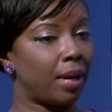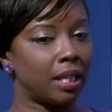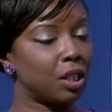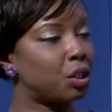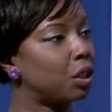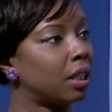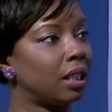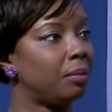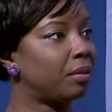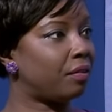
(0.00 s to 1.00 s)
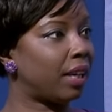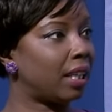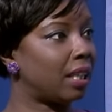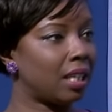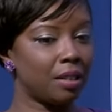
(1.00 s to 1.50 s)
I just took the leap of faith,
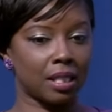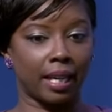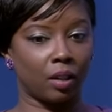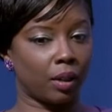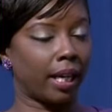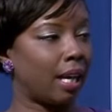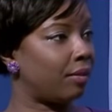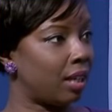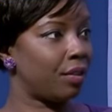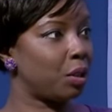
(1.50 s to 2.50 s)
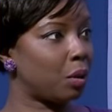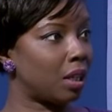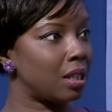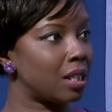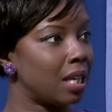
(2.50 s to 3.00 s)
and he's like, okay, I've given you
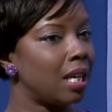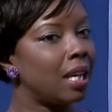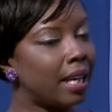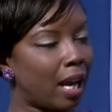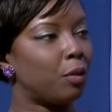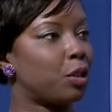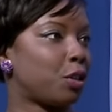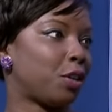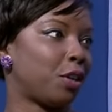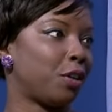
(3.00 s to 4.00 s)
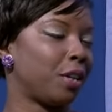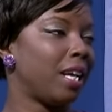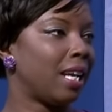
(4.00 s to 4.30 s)
this, now it's your turn.